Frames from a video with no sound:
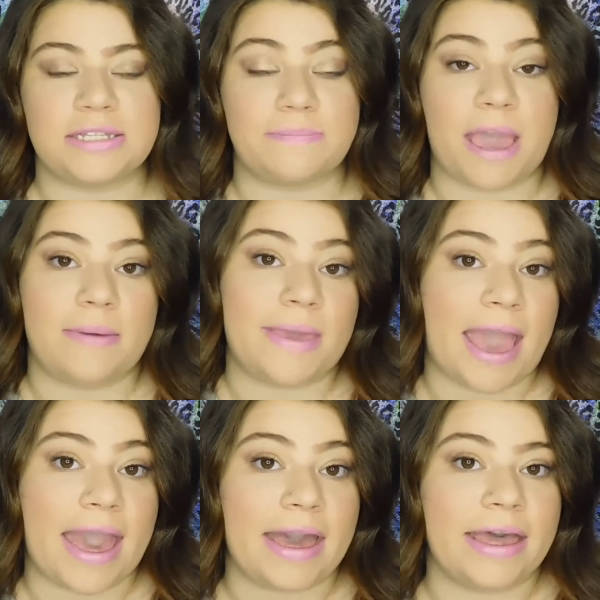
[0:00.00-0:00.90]
a baby
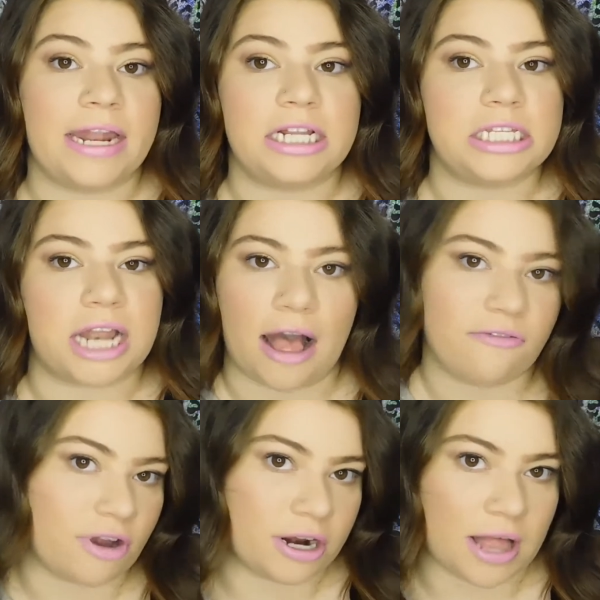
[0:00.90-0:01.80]
egg, and it's not
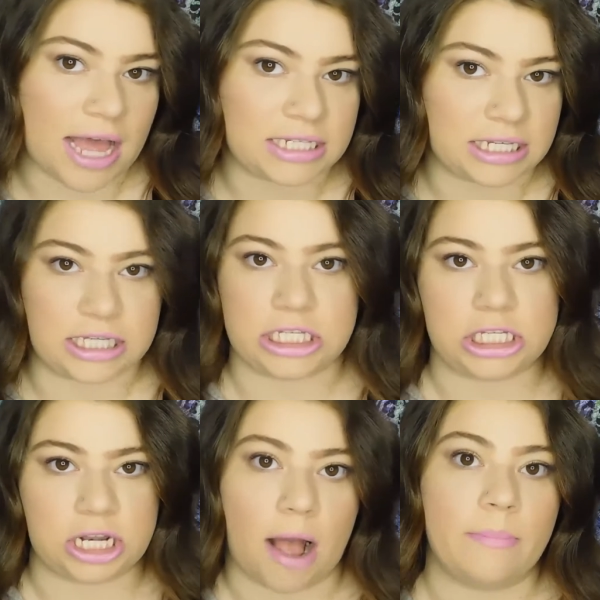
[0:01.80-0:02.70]
fertilizing because
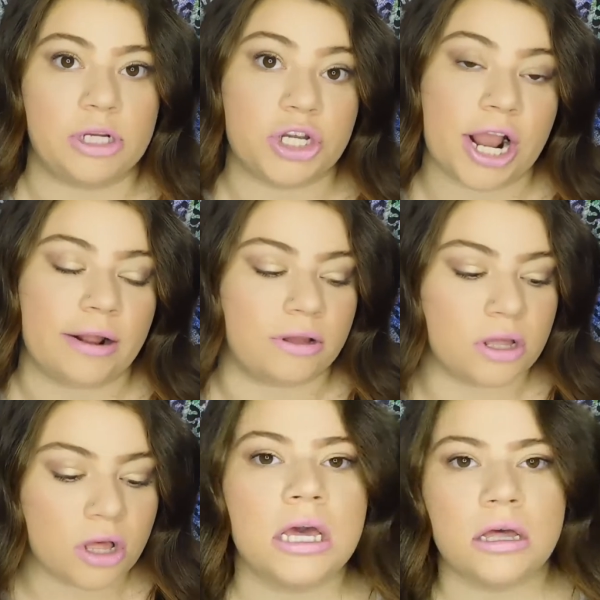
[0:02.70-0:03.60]
it's not mature.
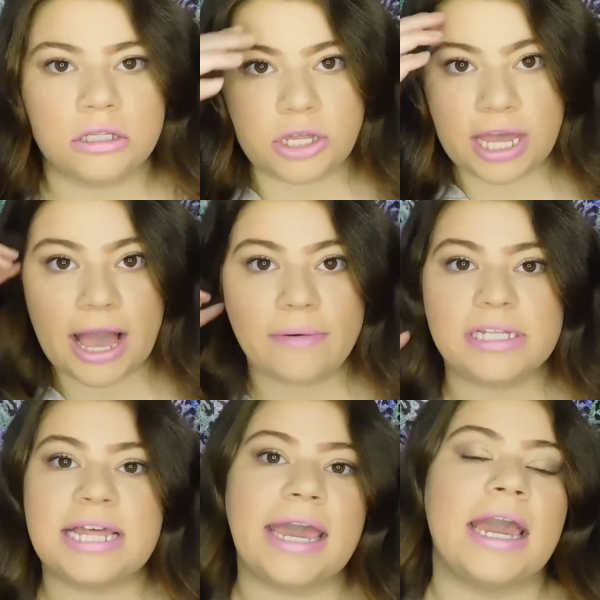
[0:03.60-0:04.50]
So like I
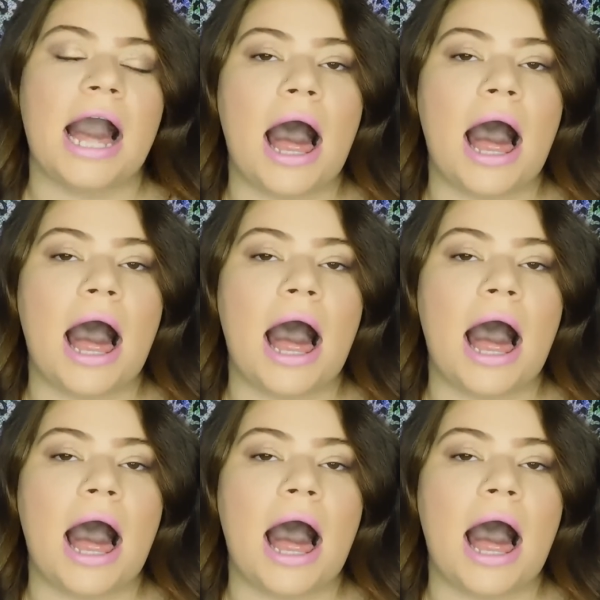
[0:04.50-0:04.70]
was saying,